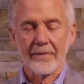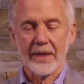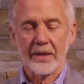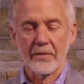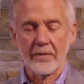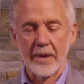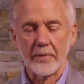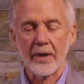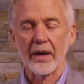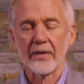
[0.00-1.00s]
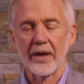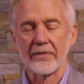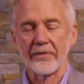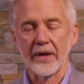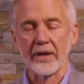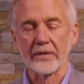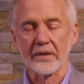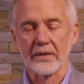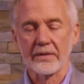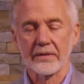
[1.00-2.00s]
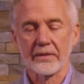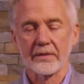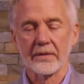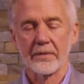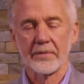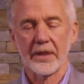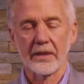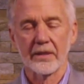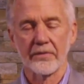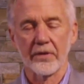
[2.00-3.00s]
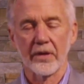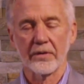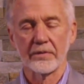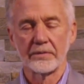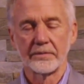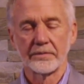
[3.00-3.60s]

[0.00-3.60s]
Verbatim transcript: And remember how that felt, to be in the flow,